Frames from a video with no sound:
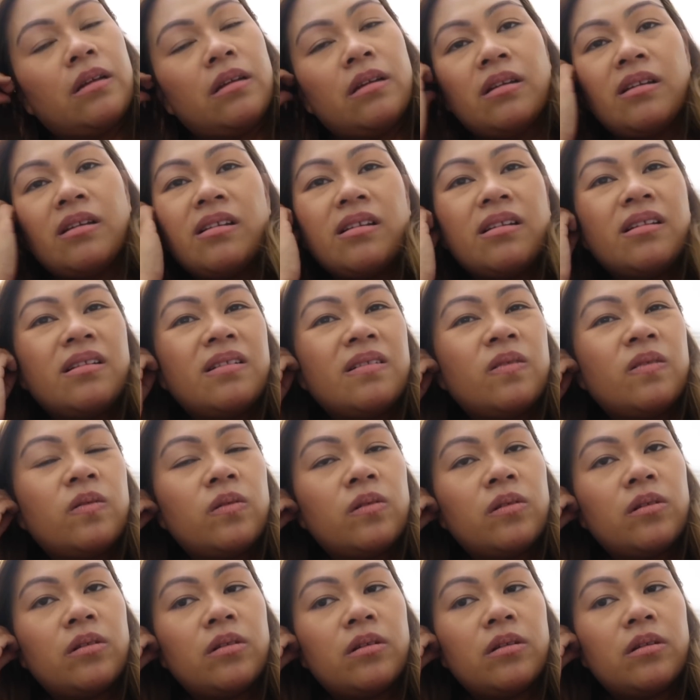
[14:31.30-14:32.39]

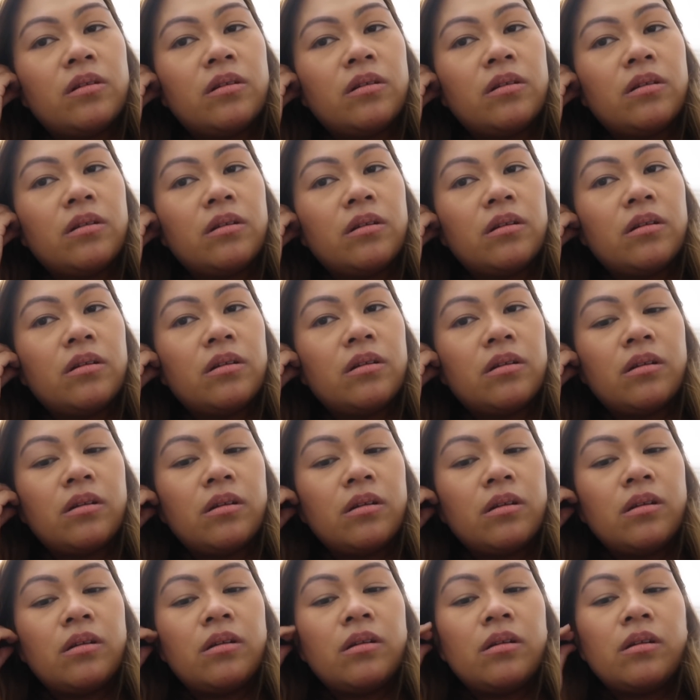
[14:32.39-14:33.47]

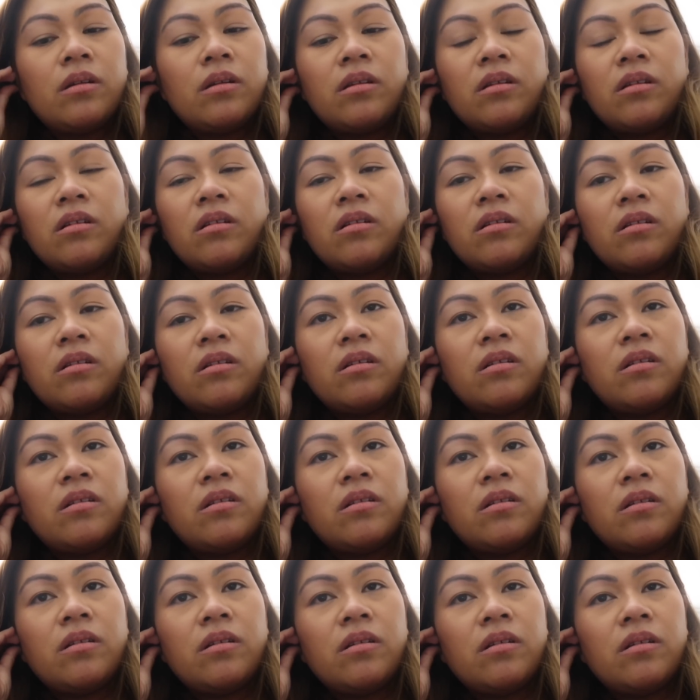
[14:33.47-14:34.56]

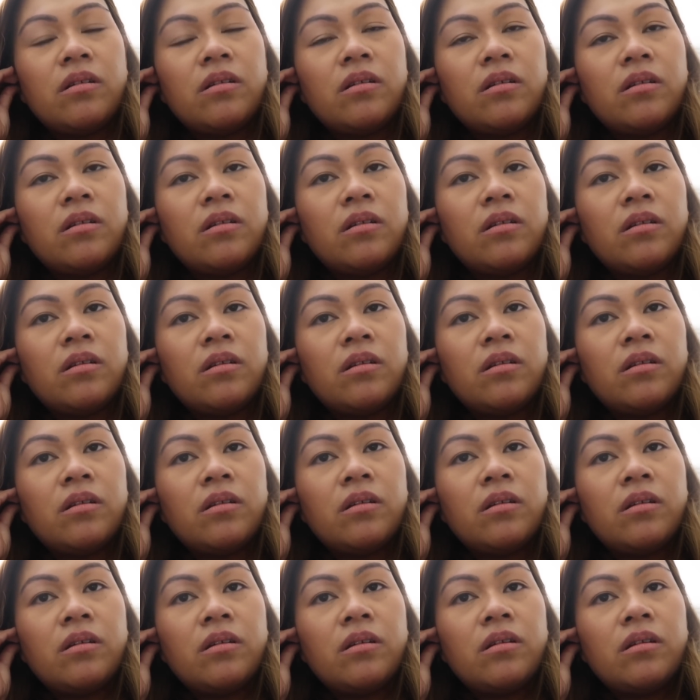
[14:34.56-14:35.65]

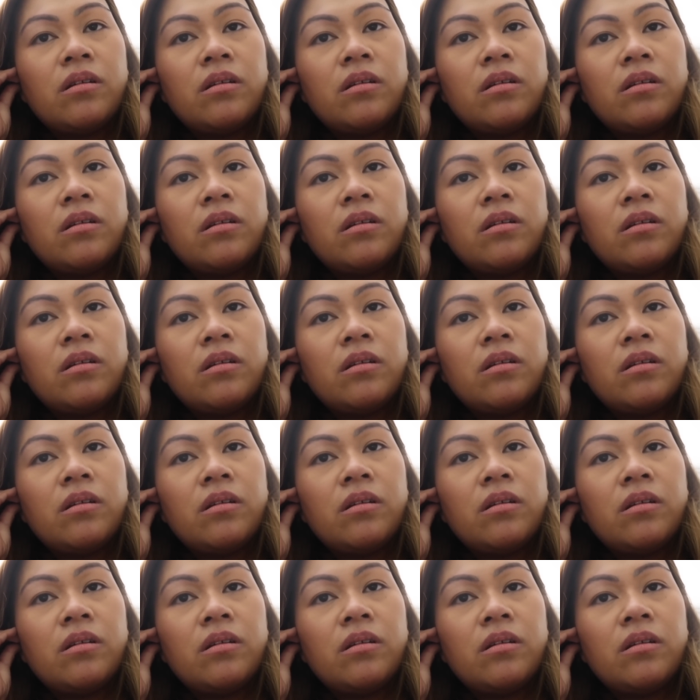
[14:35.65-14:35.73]
(no one is talking)